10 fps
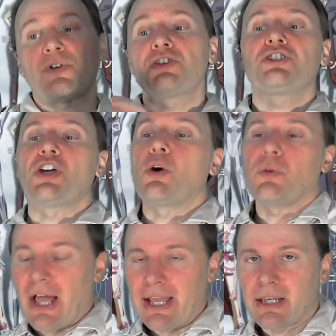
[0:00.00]
you don't
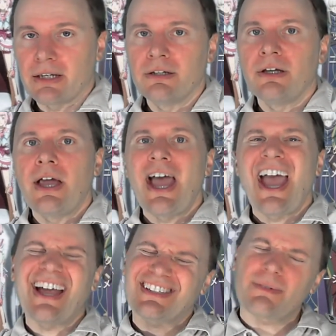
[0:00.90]
like,
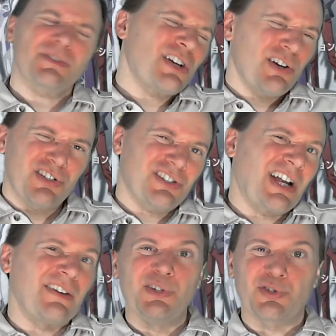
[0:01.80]
and some shows you're just kind of
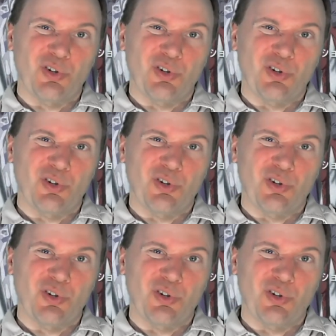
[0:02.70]
neutral